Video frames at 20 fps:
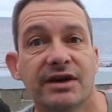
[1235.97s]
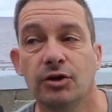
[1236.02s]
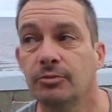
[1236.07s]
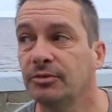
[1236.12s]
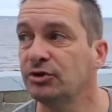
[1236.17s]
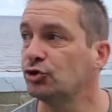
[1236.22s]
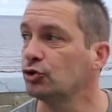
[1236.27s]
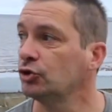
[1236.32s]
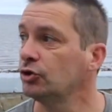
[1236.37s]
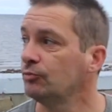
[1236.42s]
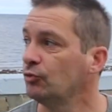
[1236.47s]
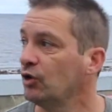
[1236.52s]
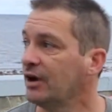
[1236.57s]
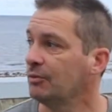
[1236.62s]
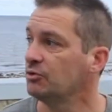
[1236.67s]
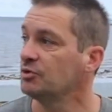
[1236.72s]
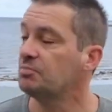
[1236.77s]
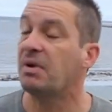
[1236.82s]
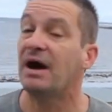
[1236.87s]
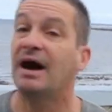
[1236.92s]
Come and show them where
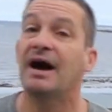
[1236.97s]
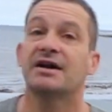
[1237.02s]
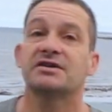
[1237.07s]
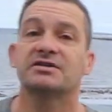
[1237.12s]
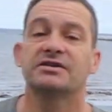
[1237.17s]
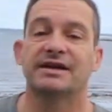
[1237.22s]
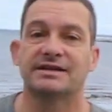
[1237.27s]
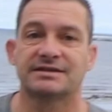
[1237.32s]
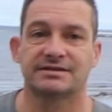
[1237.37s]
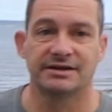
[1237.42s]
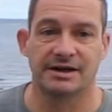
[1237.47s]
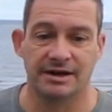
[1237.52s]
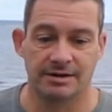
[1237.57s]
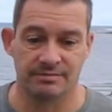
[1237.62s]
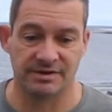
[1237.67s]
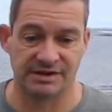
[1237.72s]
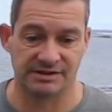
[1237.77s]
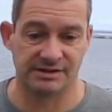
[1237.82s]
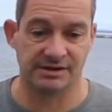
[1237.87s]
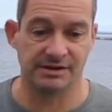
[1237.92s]
we parked last night,
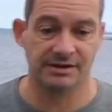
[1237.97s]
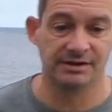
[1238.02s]
Mazzy.